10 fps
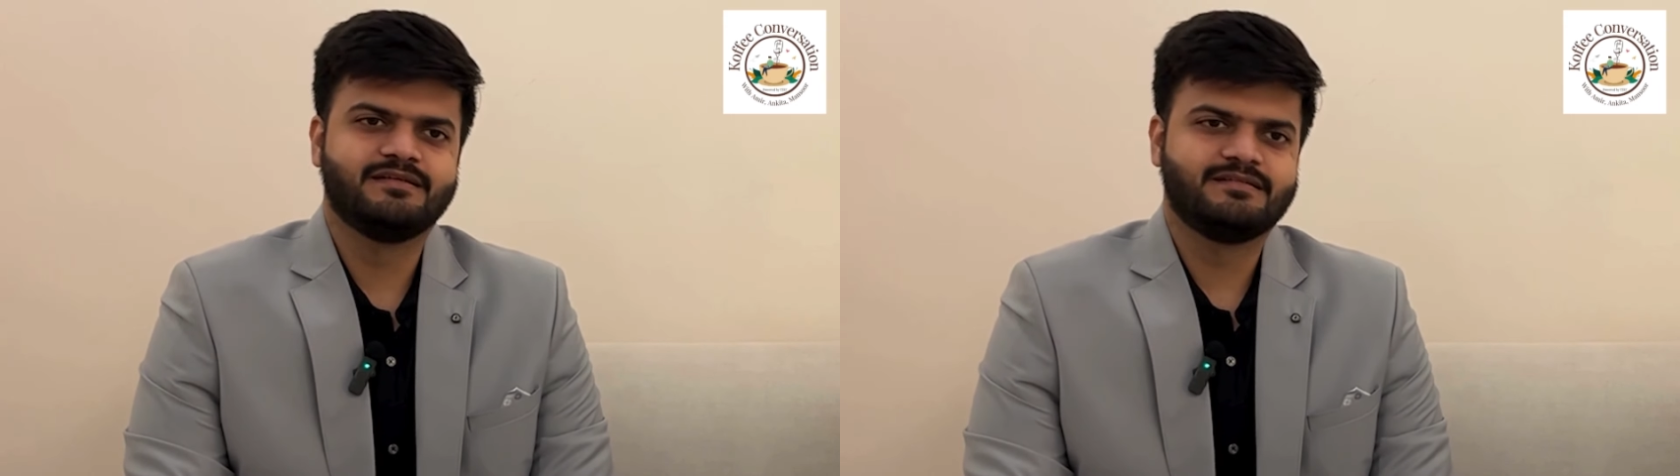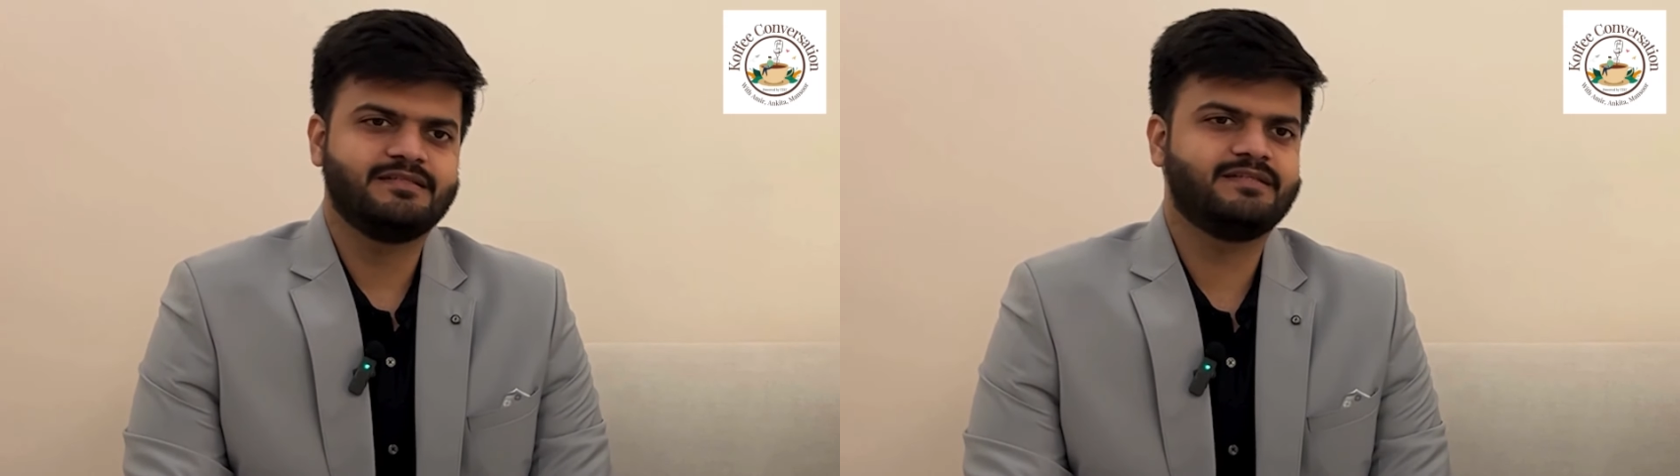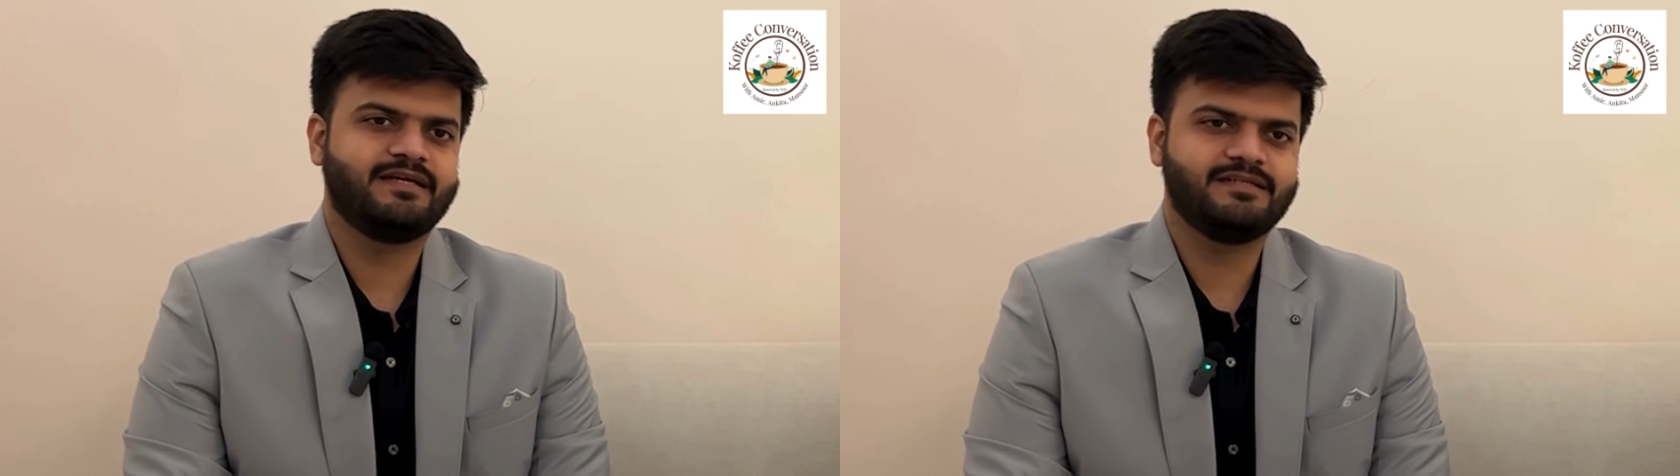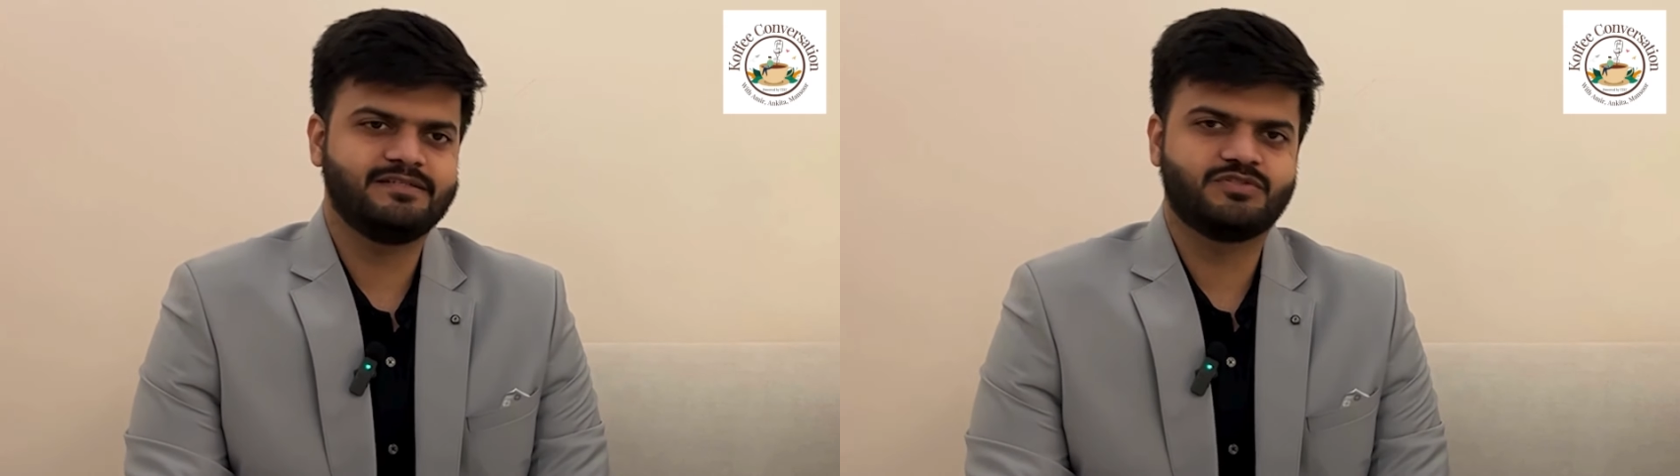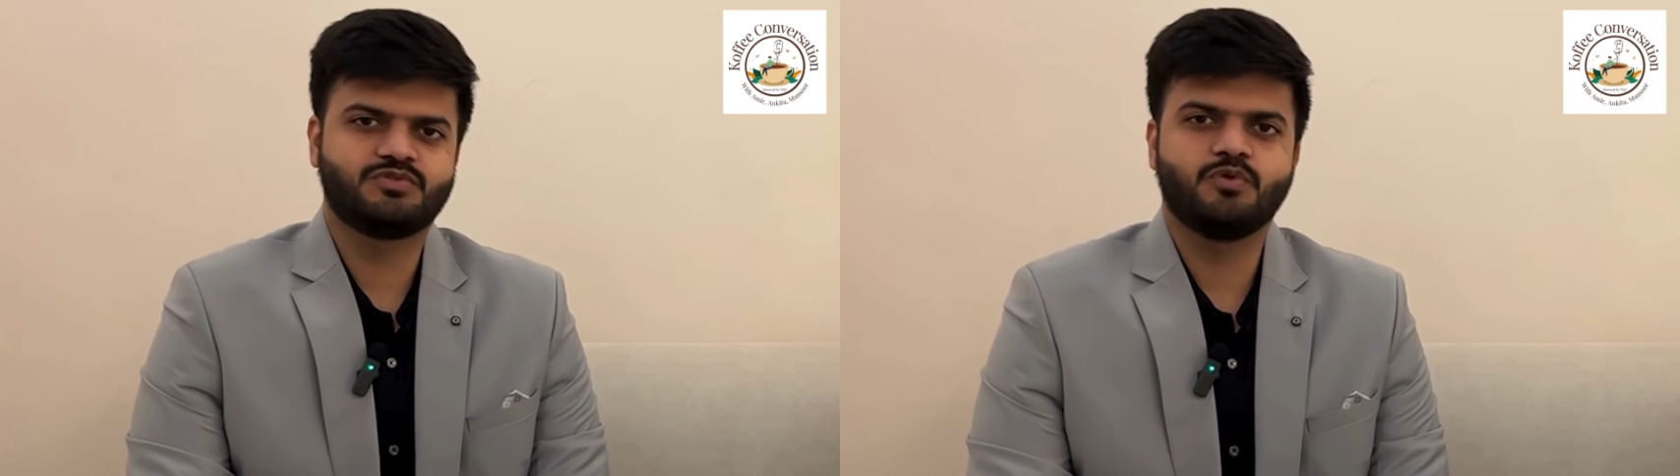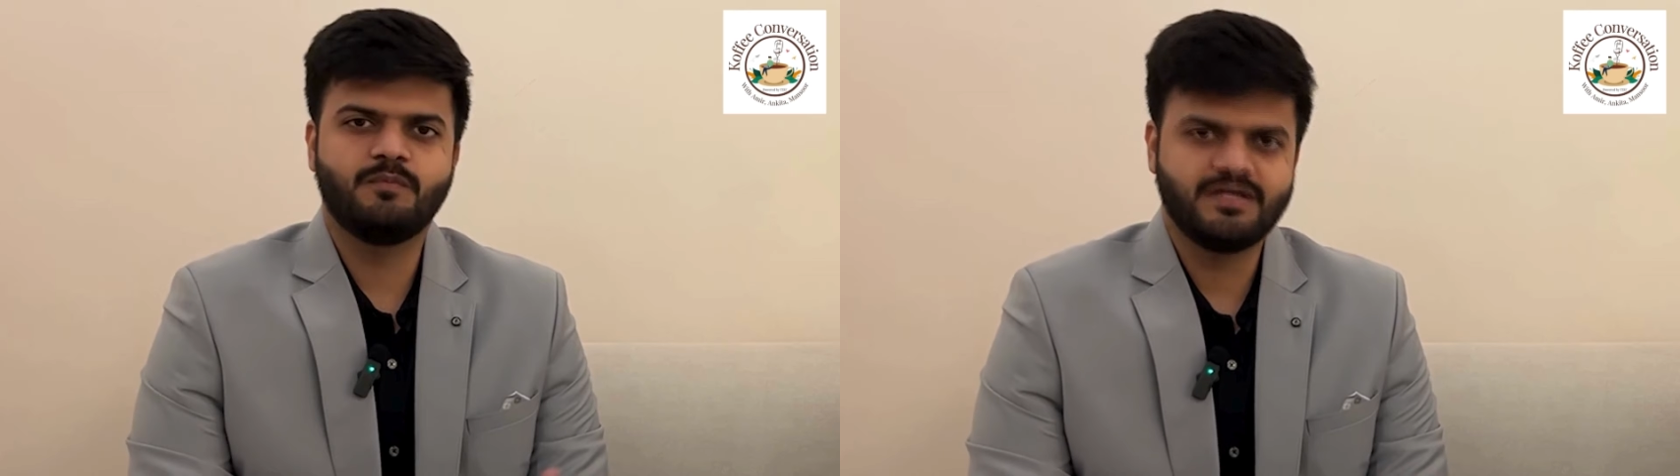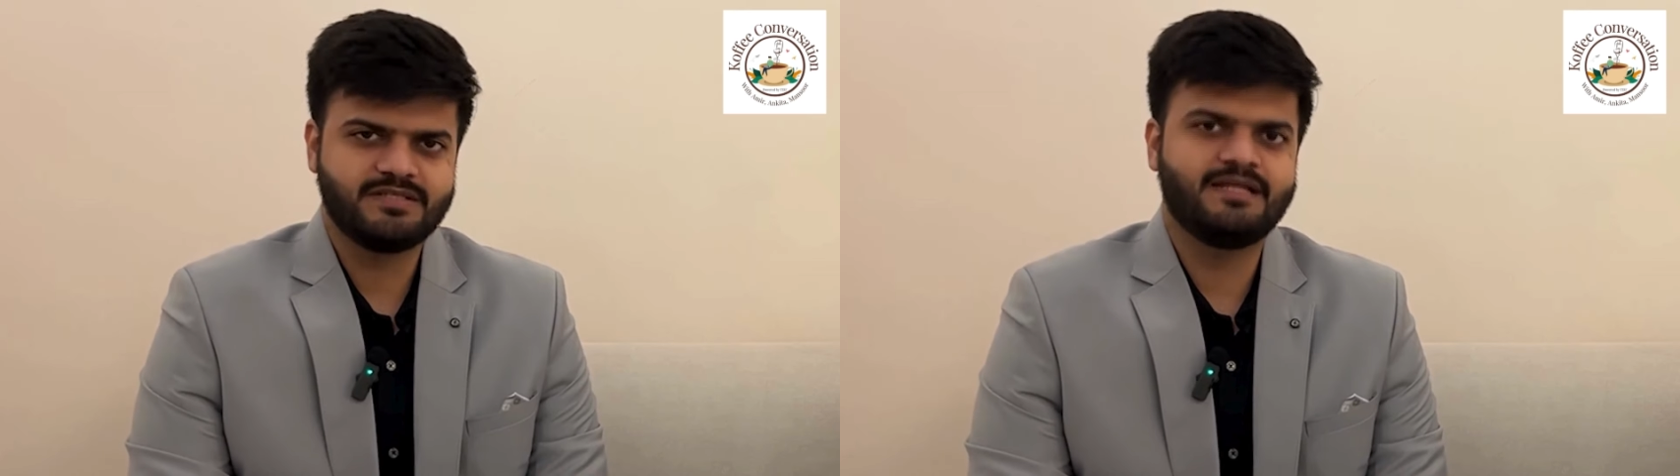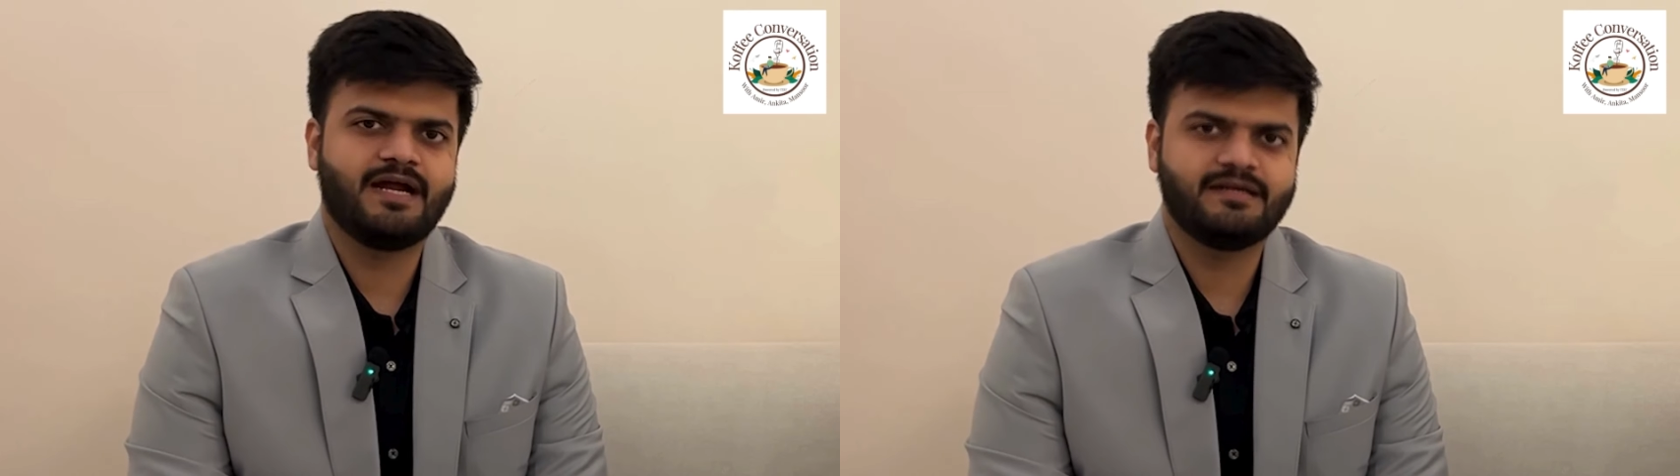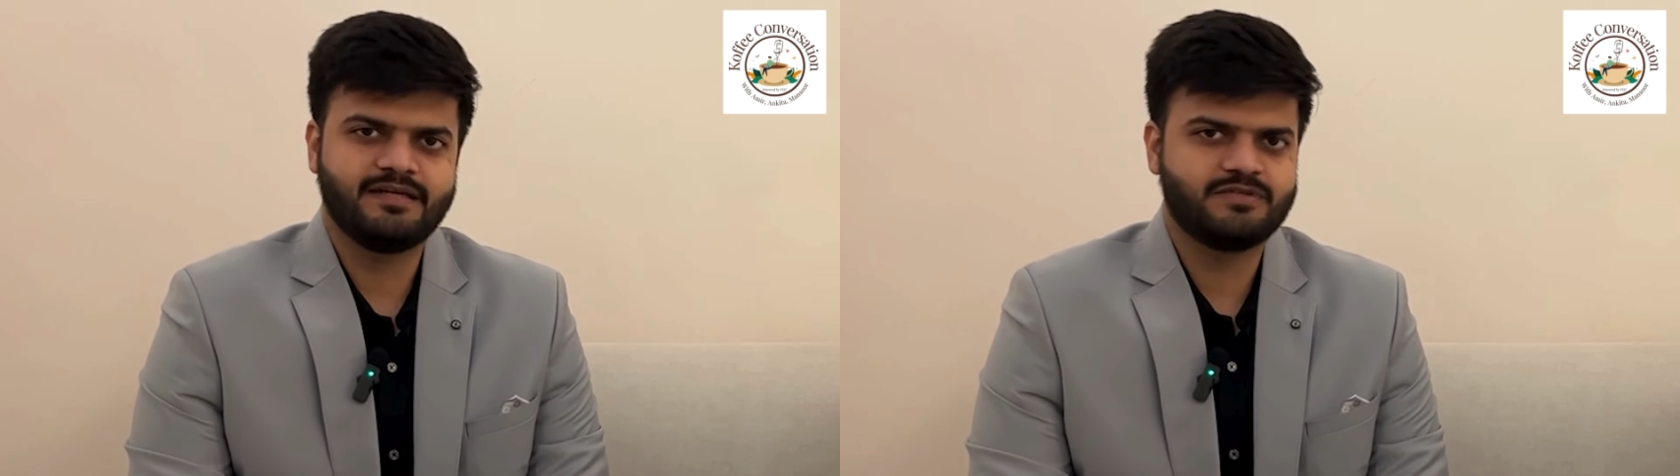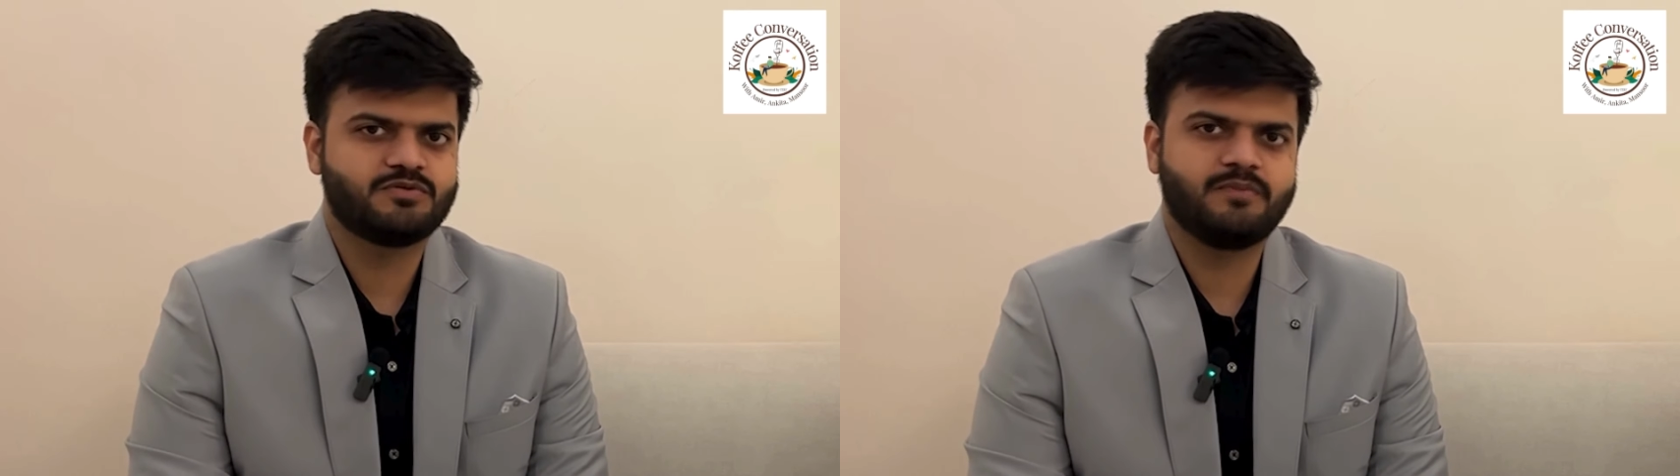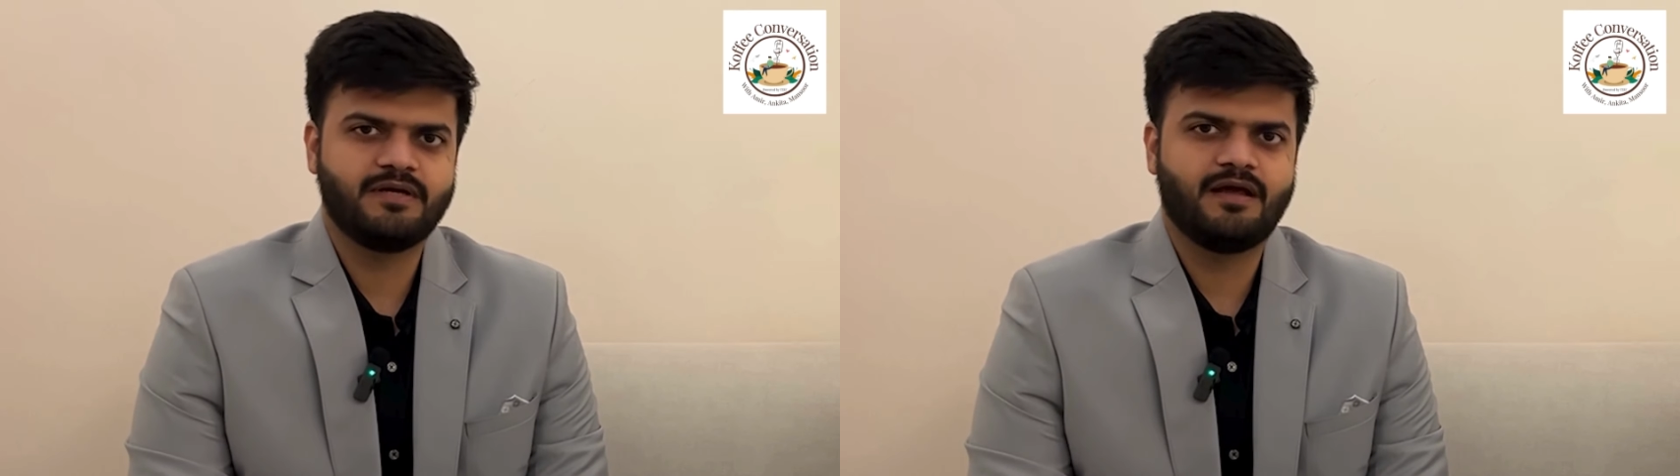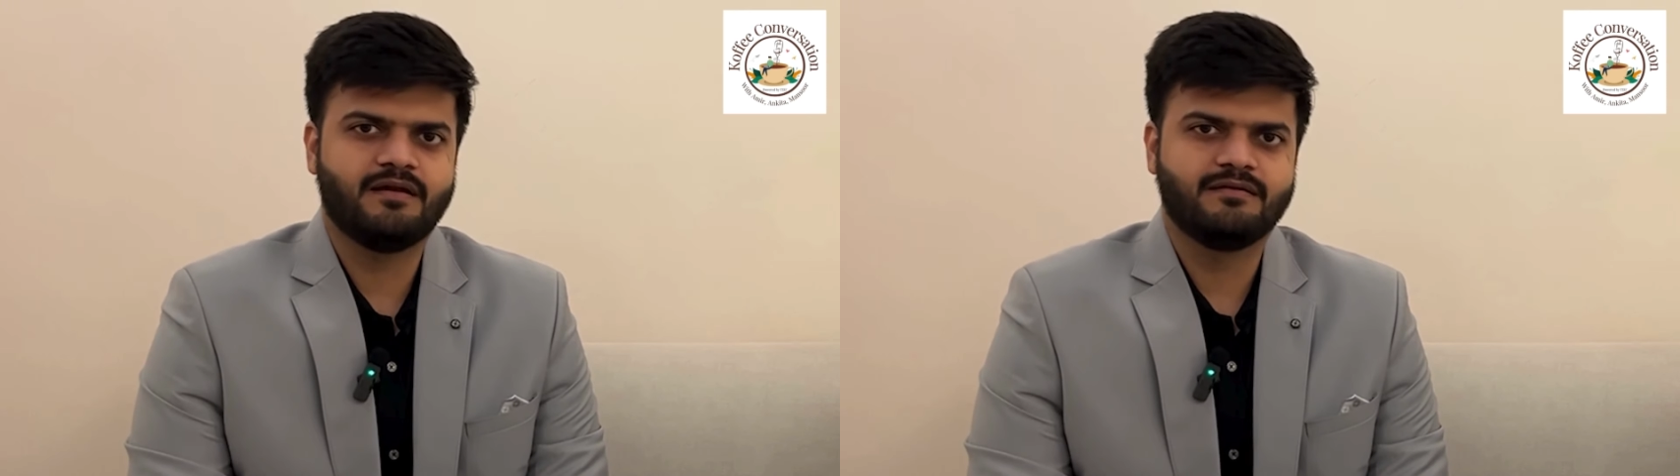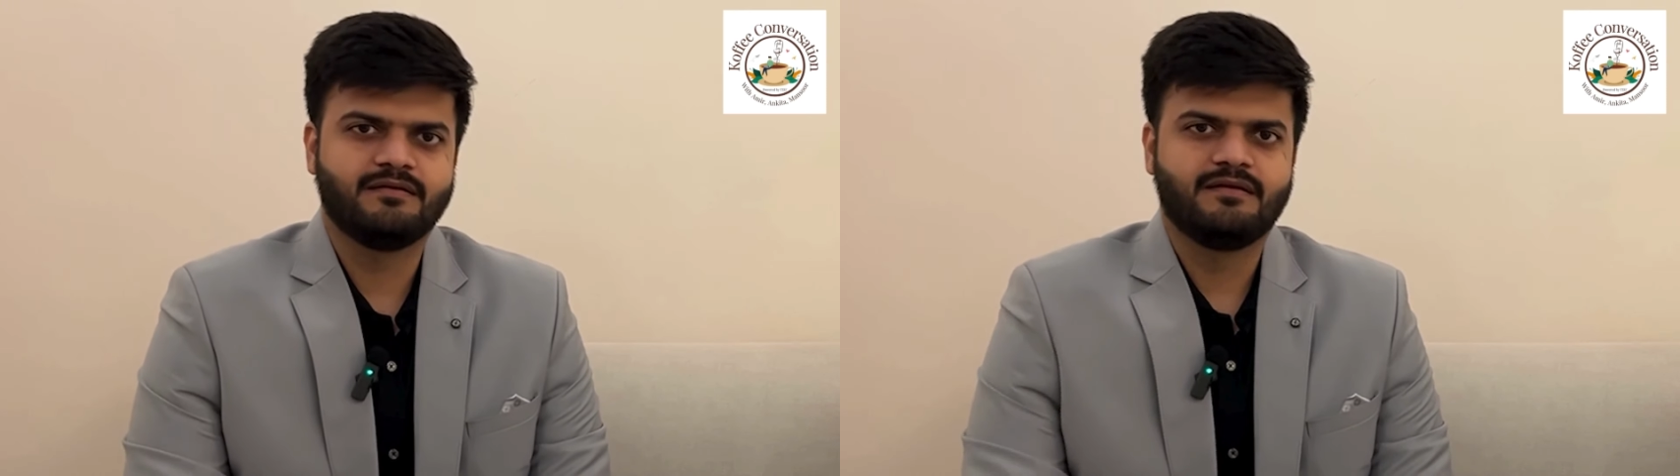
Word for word: see, there is so much that needs to be done